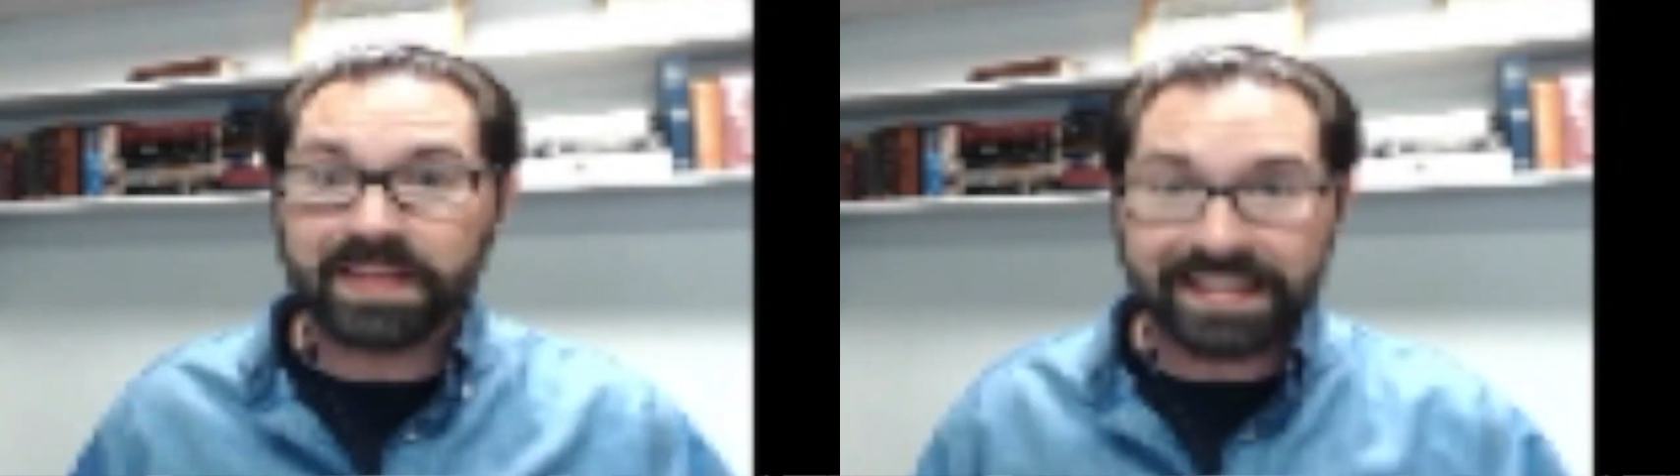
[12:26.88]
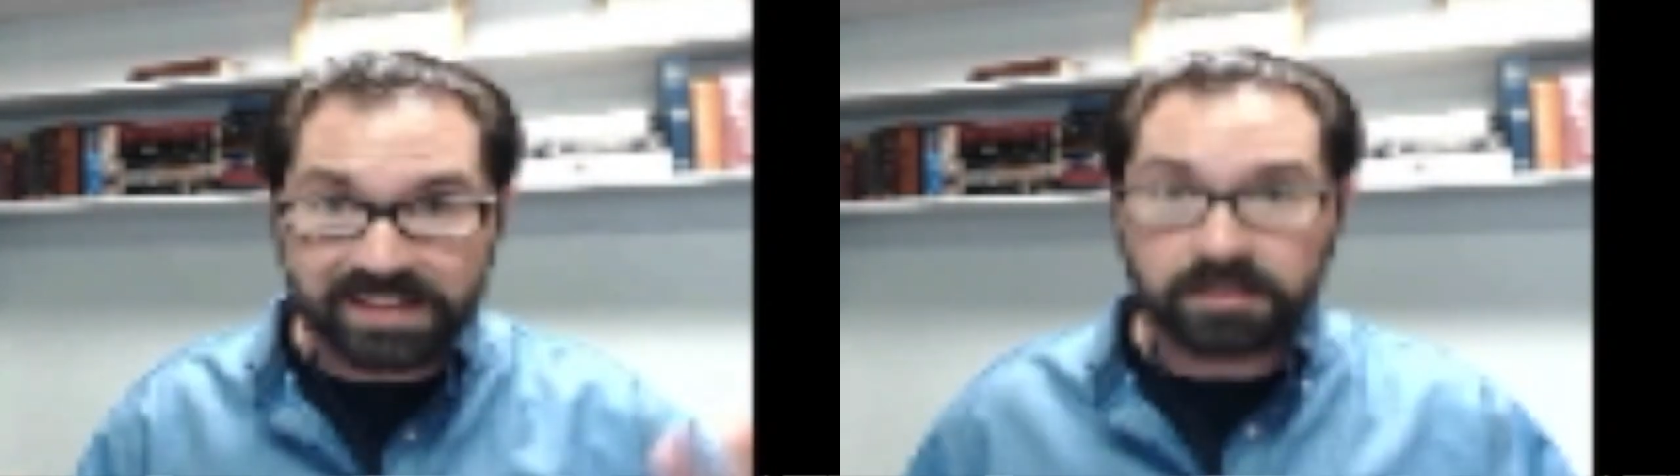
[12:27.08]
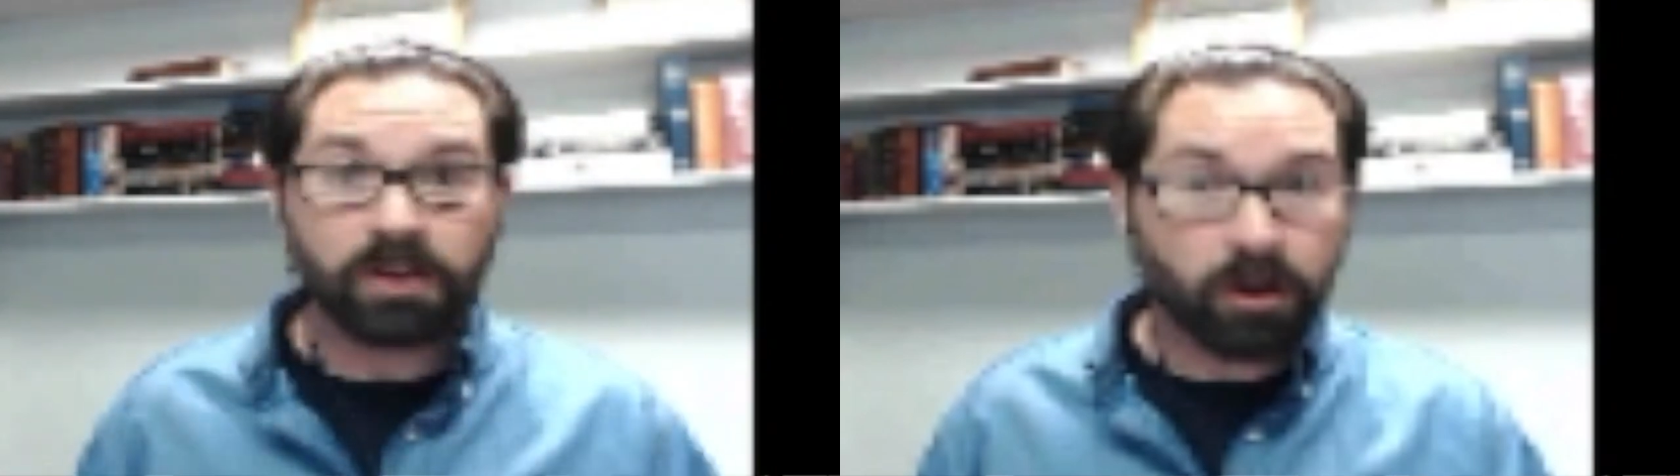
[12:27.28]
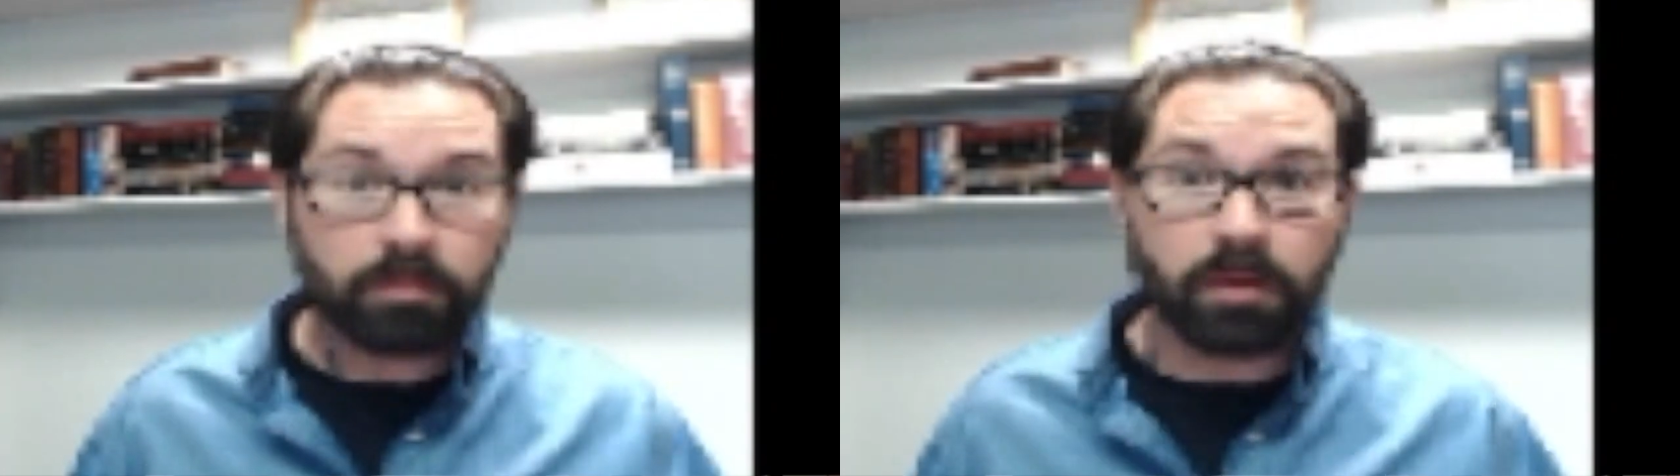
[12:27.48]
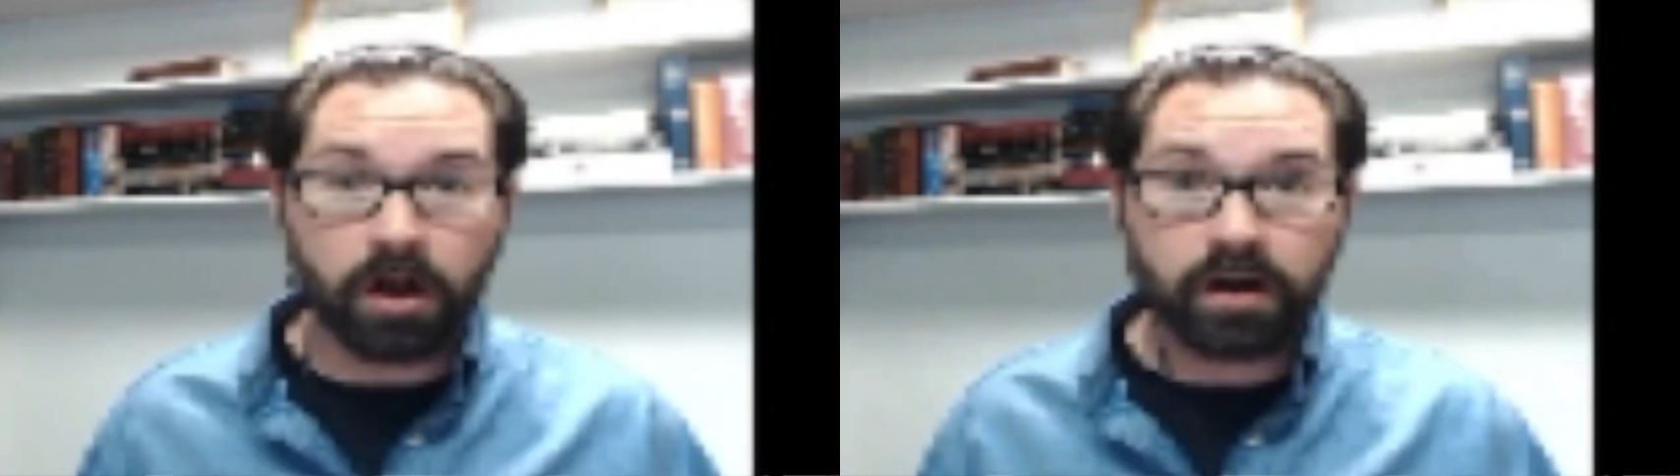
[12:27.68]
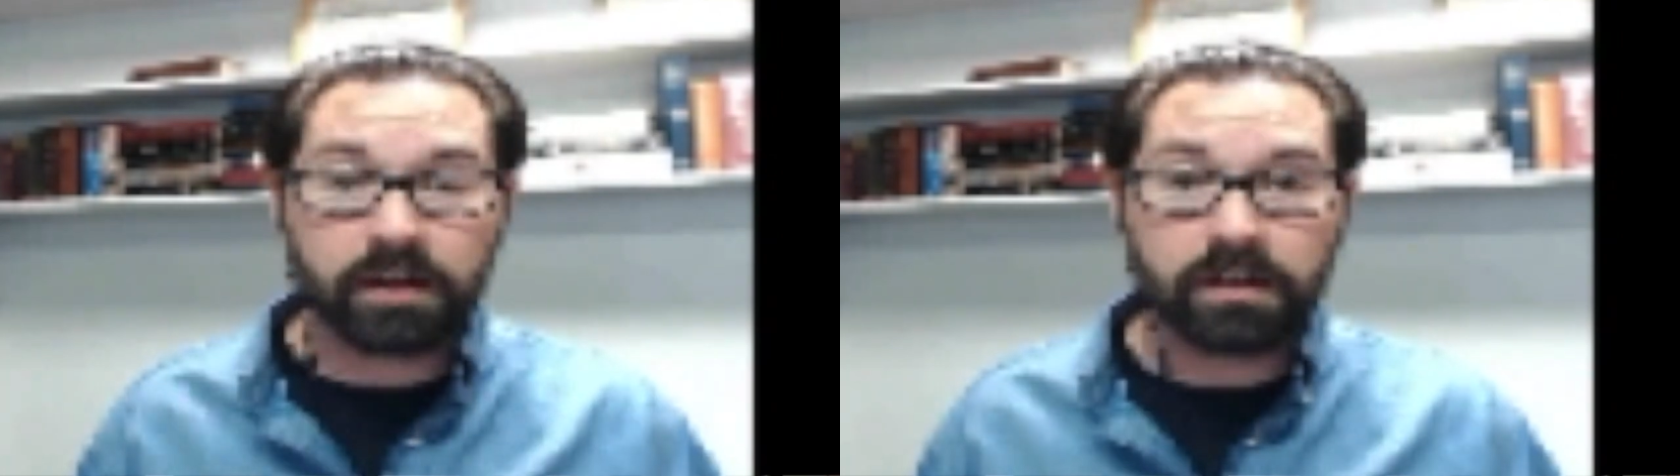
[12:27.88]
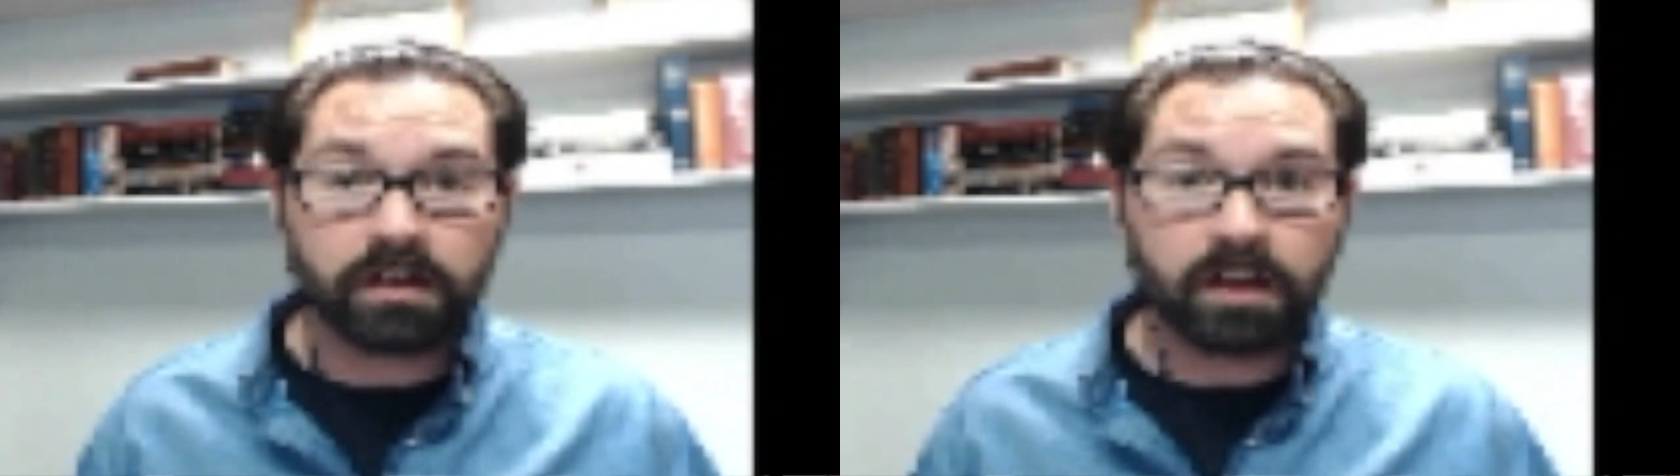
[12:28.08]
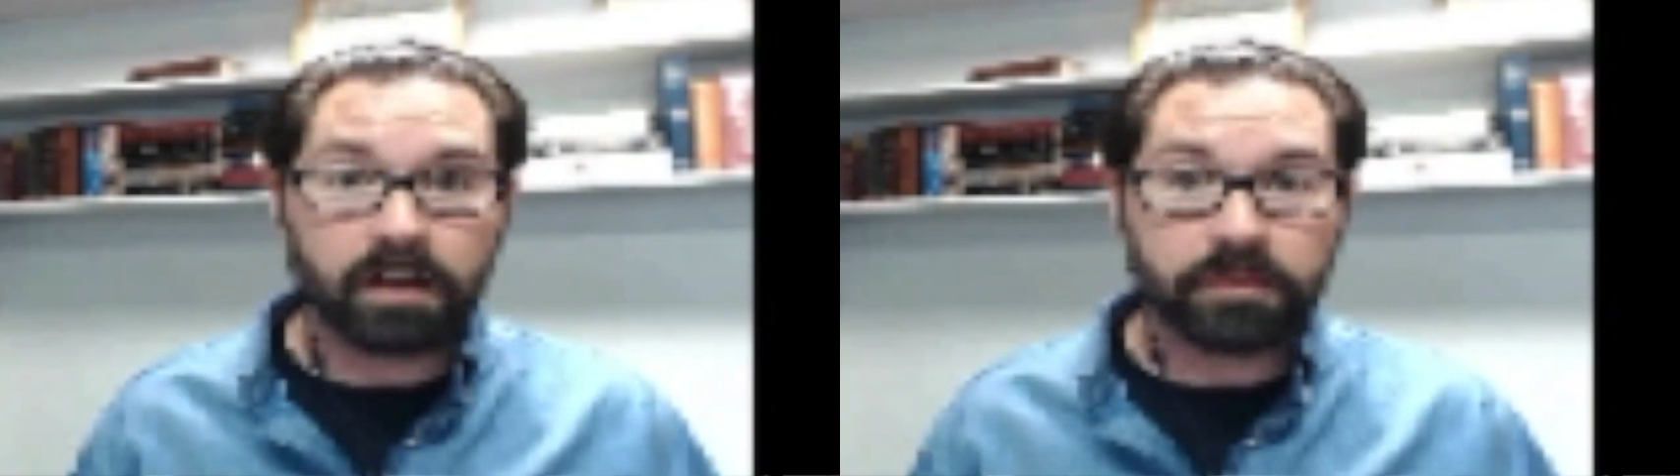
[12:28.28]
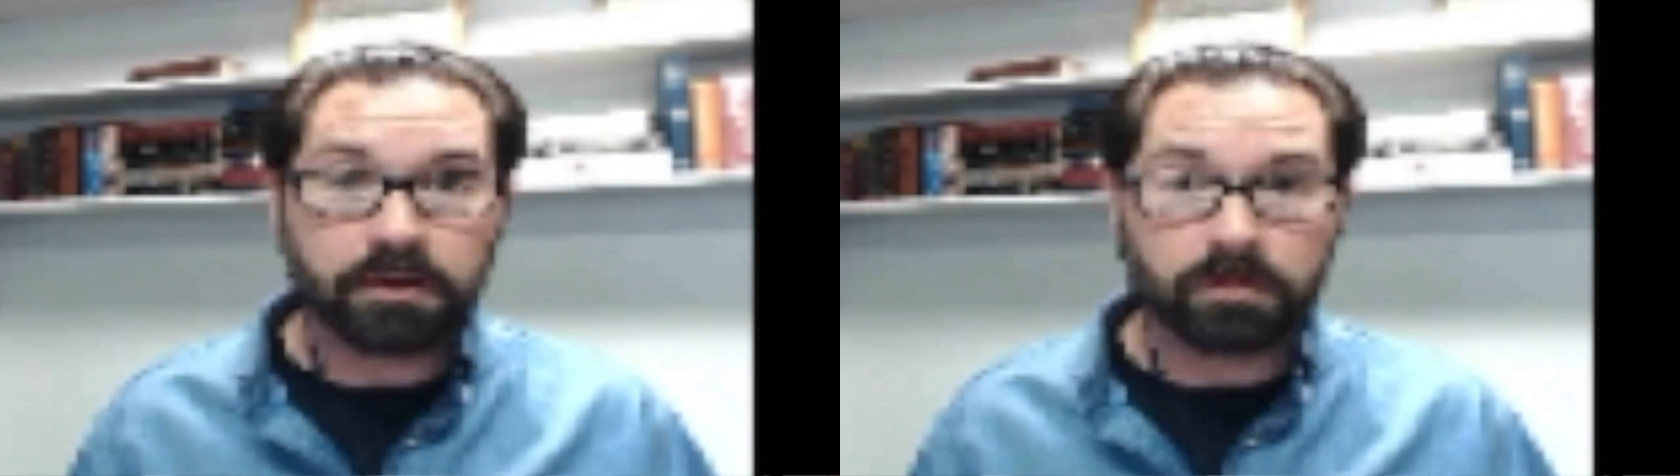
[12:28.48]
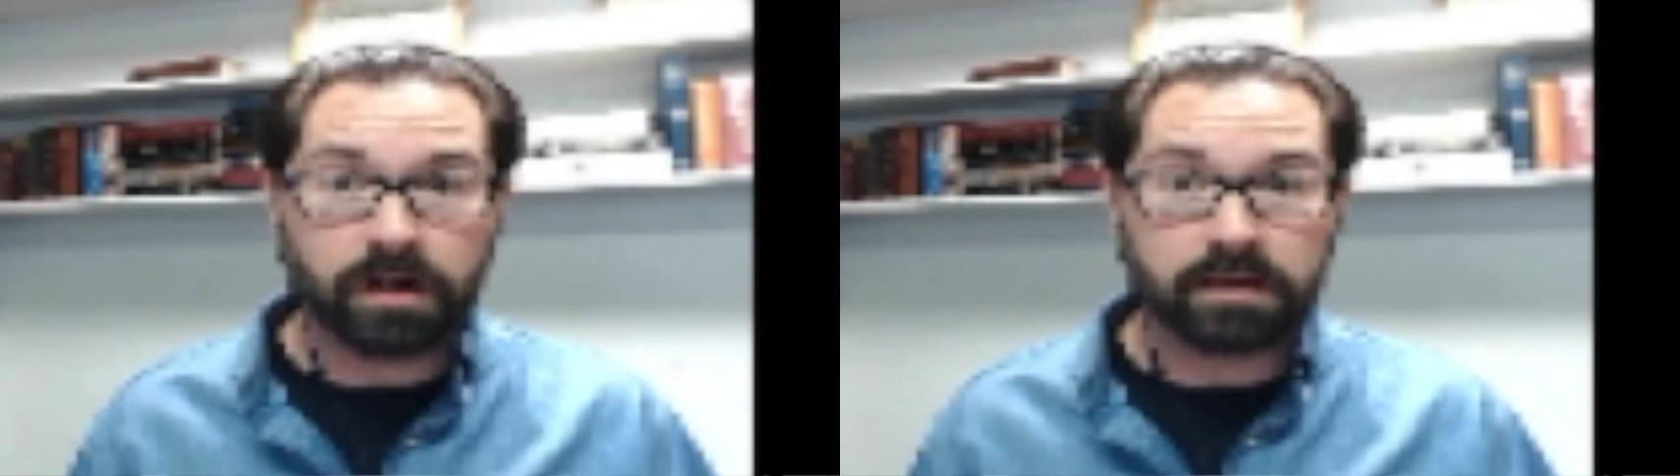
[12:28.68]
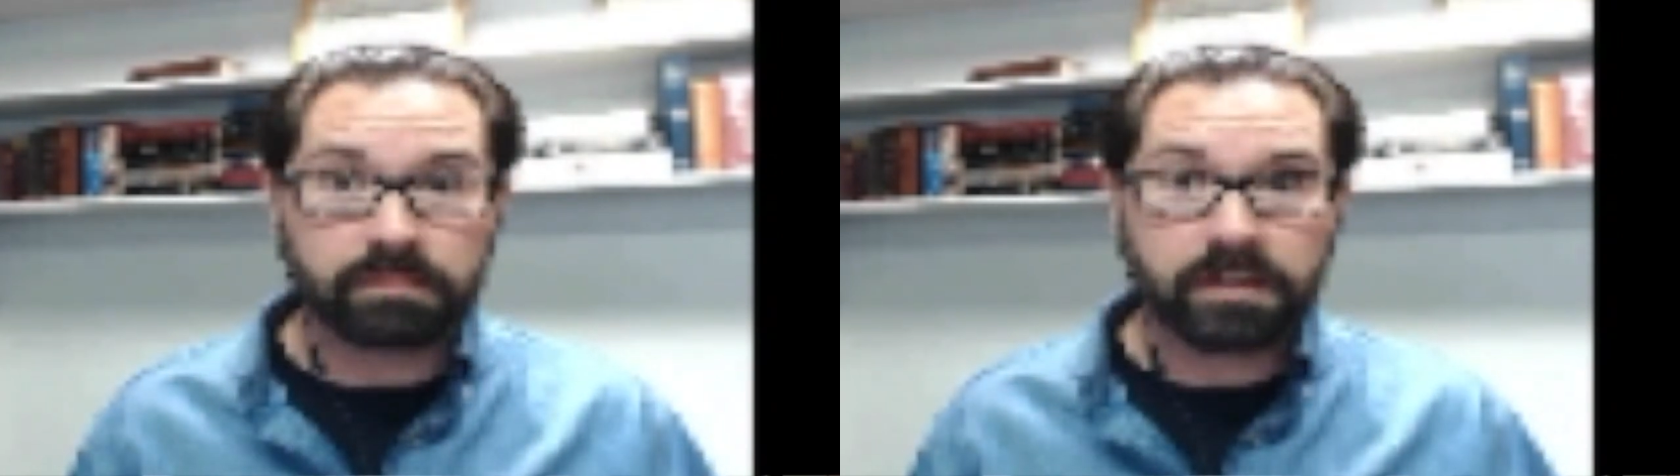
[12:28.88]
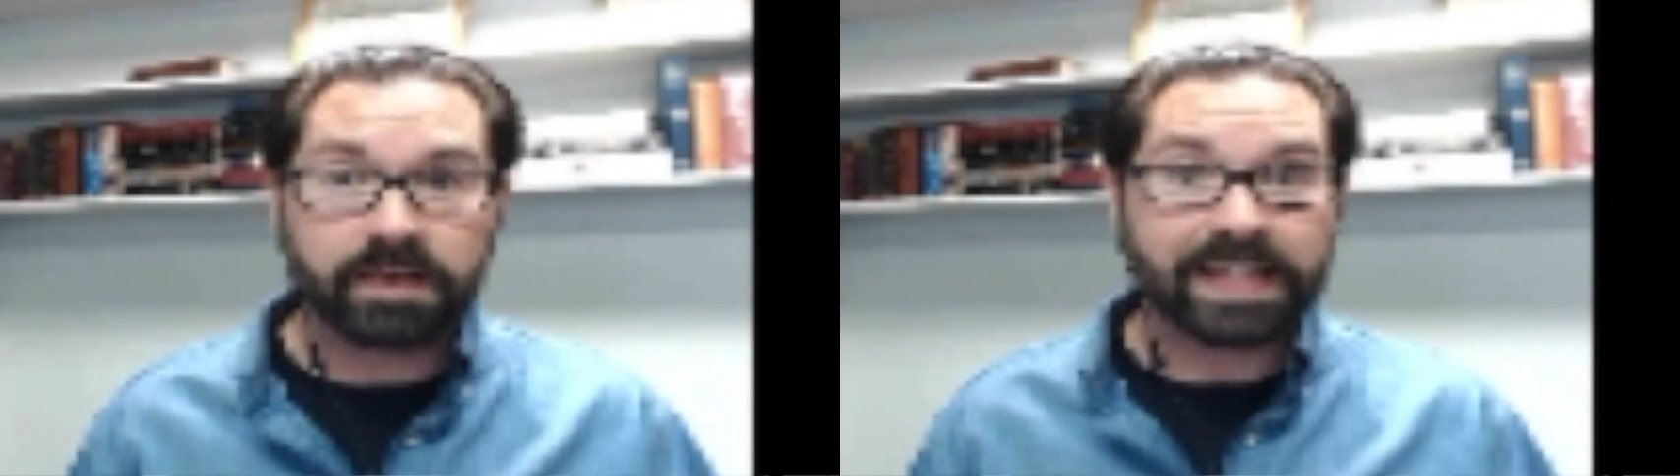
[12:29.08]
This is a hallmark of Erdogan.